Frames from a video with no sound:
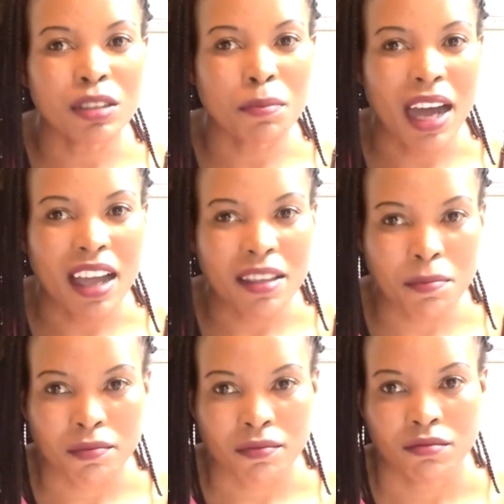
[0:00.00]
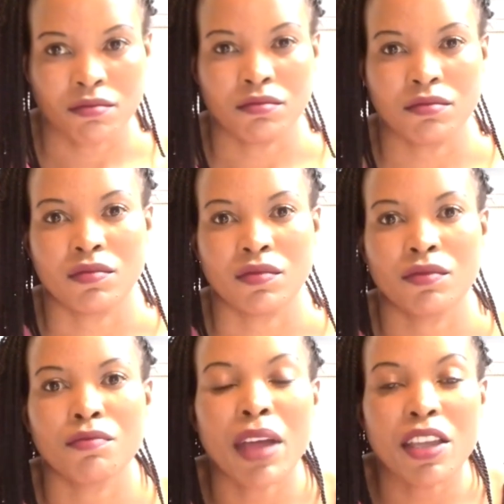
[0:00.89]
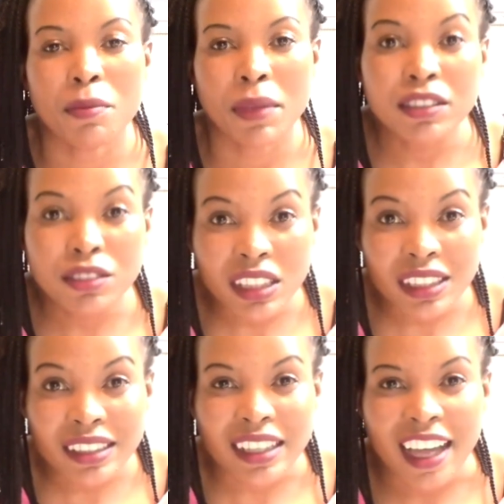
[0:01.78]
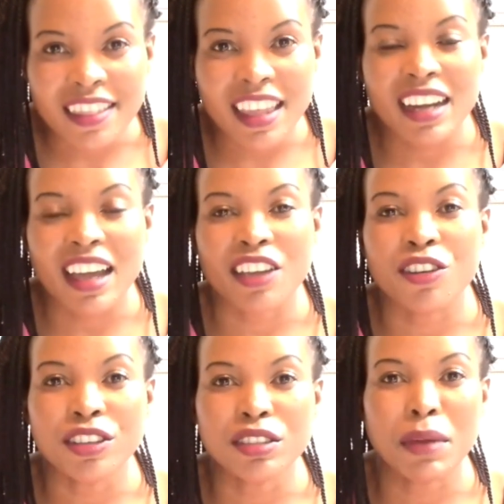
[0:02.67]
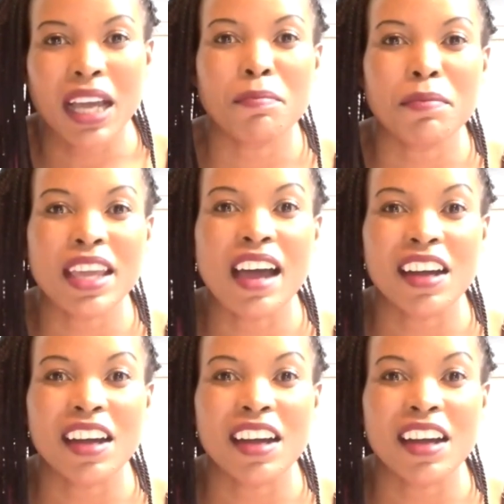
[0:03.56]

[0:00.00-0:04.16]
doing my biometrics, and then I got my